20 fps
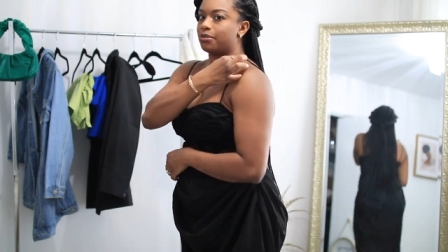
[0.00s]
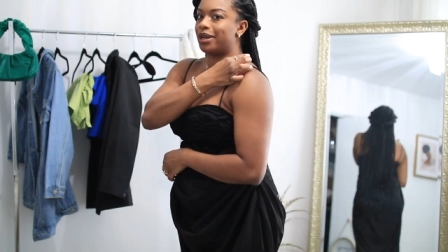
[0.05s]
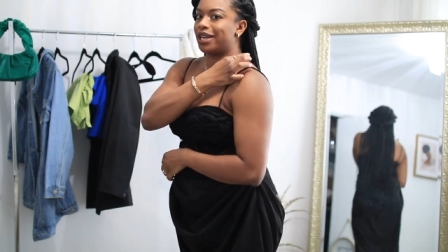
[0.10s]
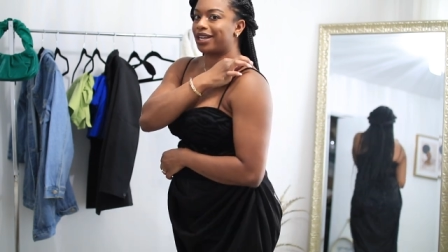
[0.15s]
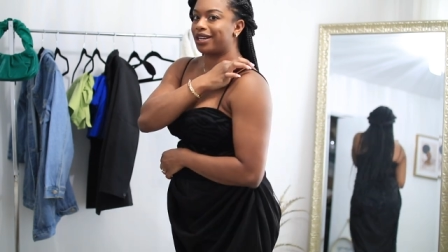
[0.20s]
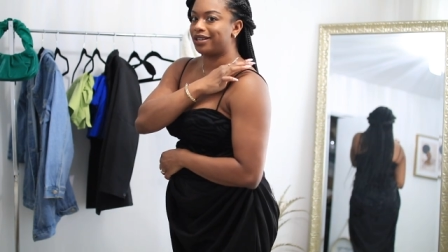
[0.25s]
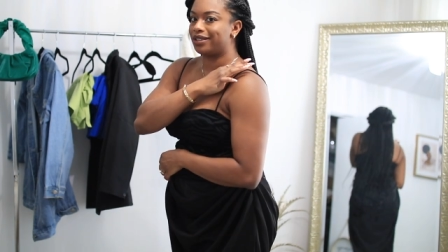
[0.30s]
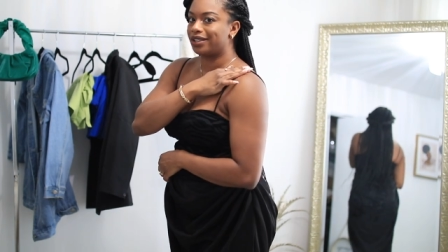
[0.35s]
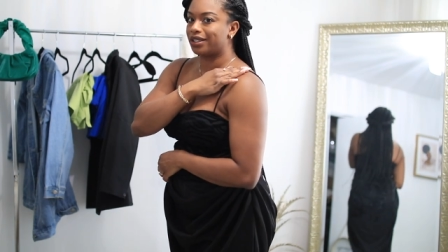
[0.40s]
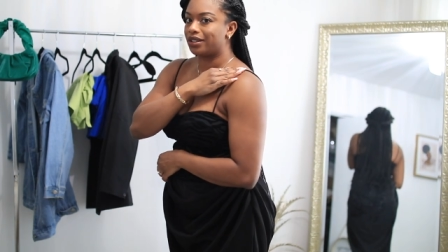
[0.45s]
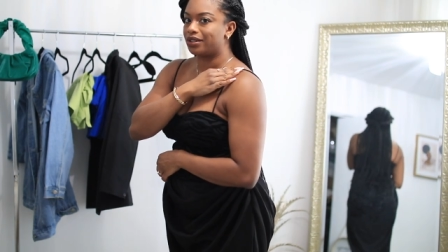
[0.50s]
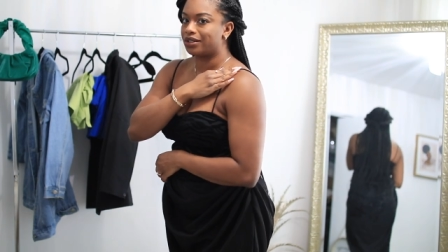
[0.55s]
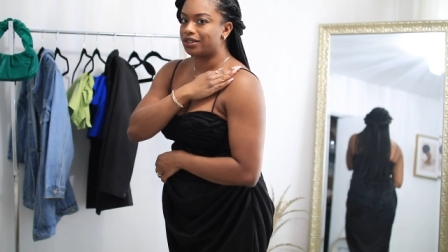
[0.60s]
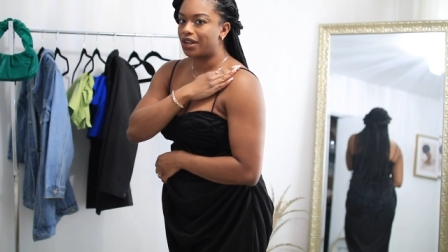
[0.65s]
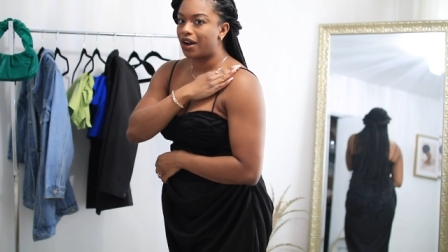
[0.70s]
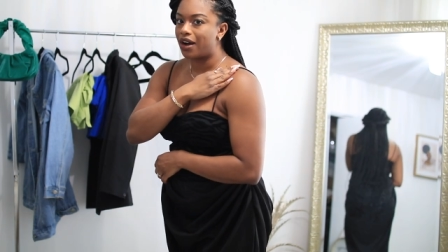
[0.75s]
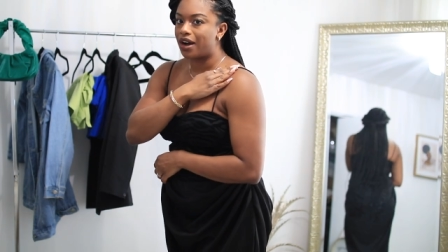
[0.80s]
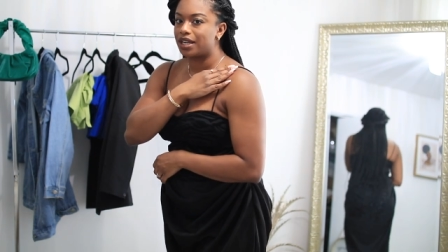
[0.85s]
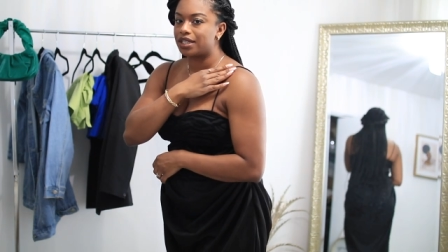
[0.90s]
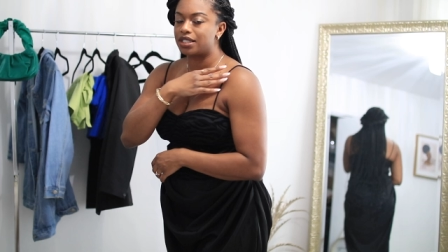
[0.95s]
to make a
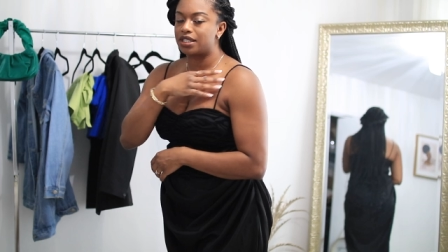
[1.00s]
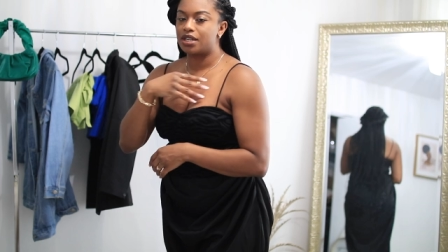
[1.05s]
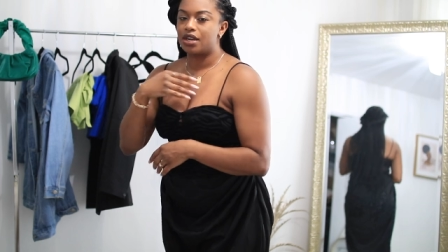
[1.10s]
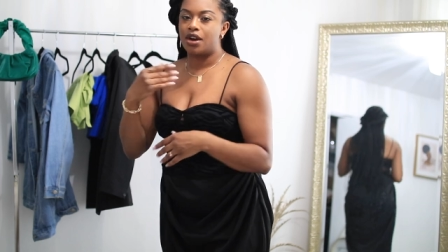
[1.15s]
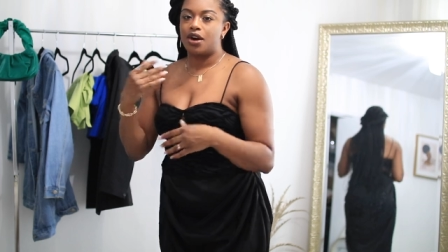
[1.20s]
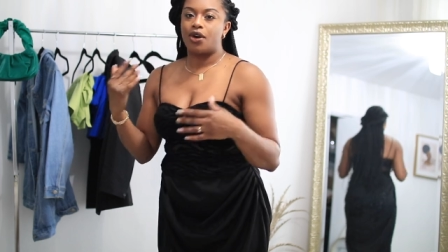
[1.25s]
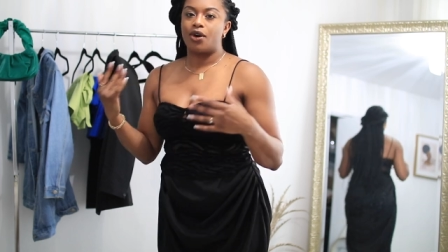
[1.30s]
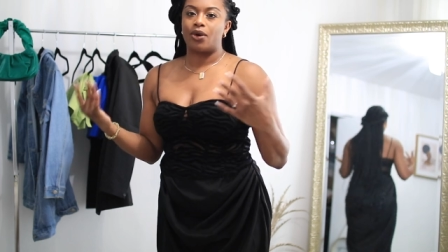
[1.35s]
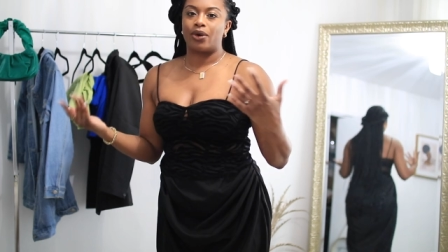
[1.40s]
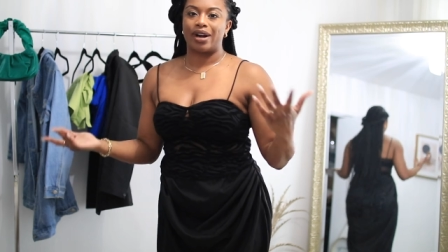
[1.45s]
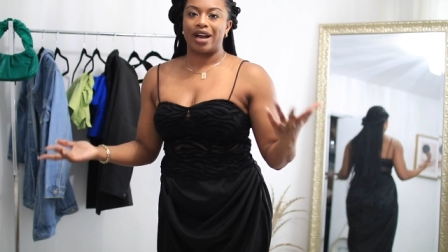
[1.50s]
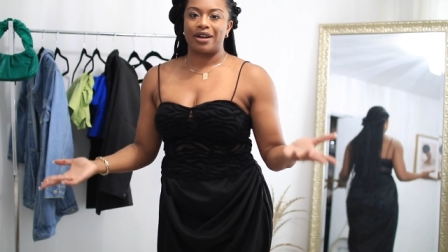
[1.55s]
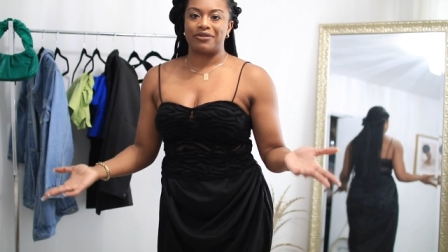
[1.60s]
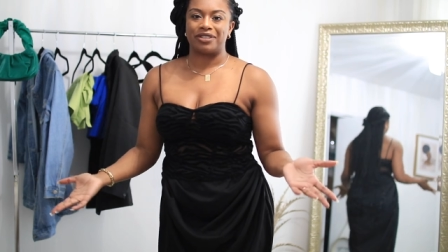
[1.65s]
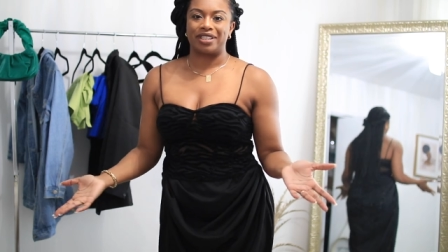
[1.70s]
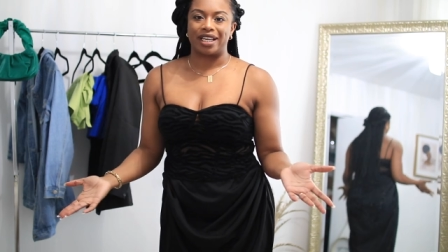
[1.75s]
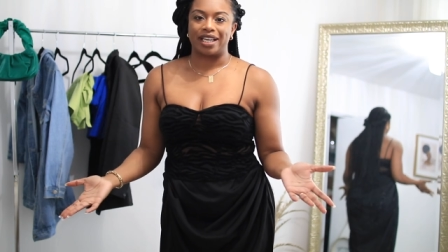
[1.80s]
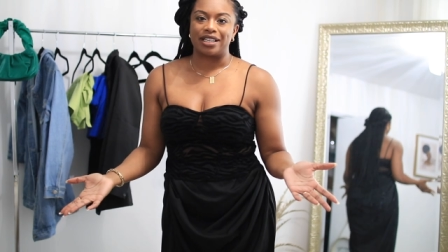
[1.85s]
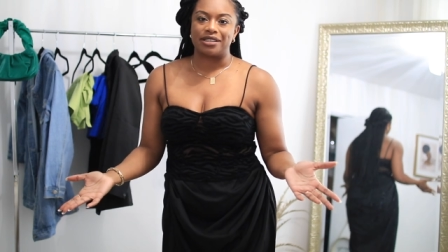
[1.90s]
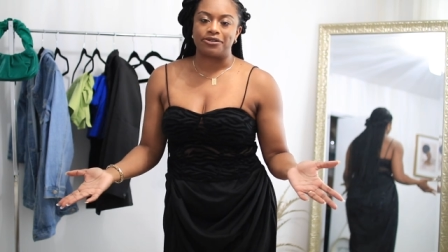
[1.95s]
little knot or
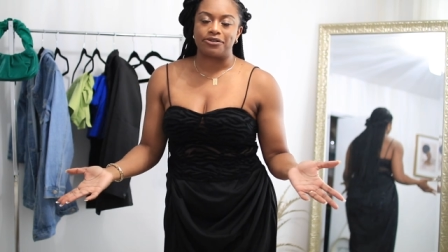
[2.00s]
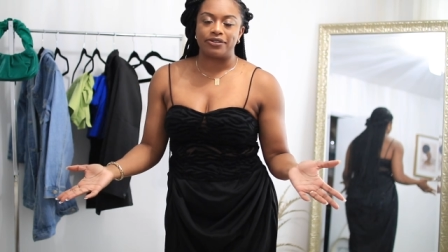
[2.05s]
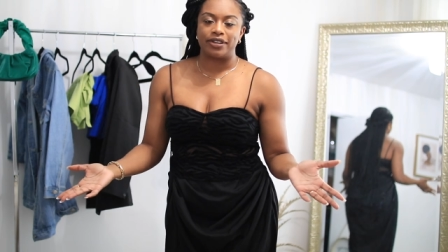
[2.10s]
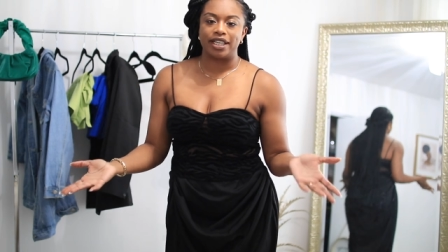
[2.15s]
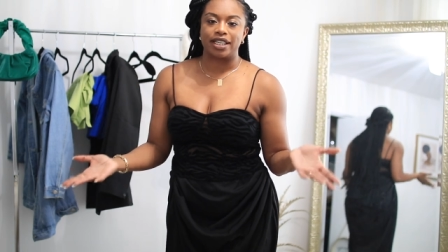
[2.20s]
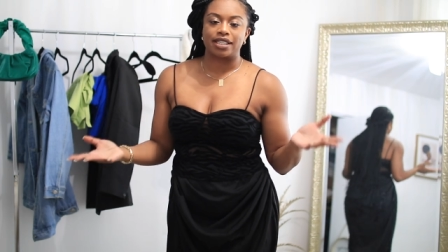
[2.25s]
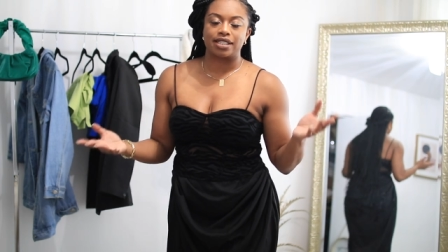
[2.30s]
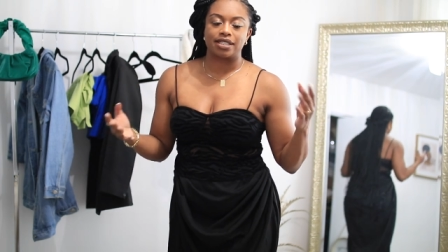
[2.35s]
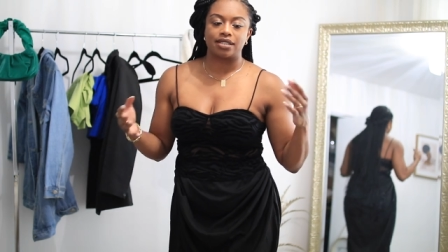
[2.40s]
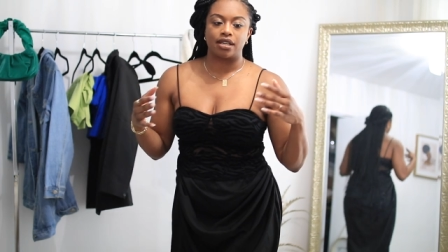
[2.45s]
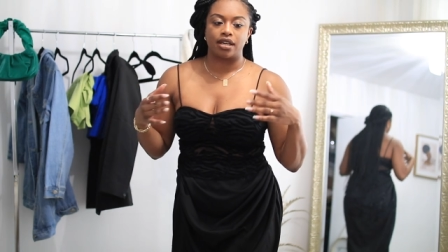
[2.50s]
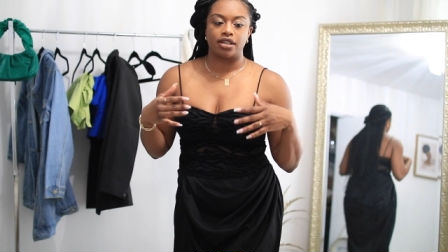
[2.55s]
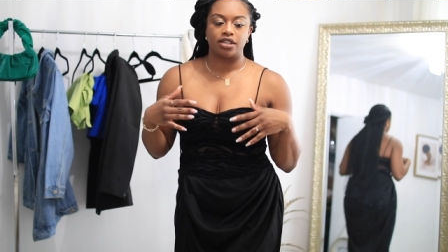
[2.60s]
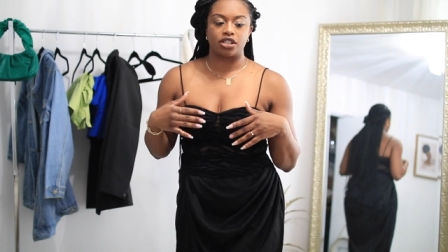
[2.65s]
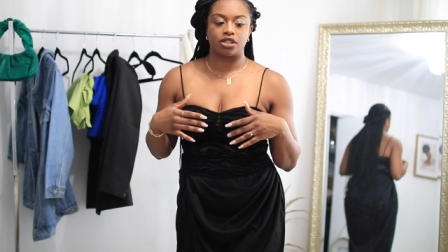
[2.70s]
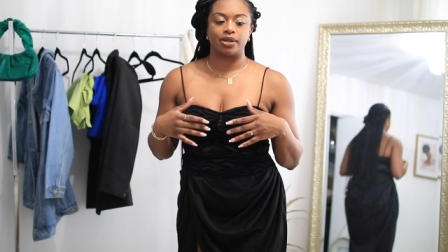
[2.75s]
have to get it fixed.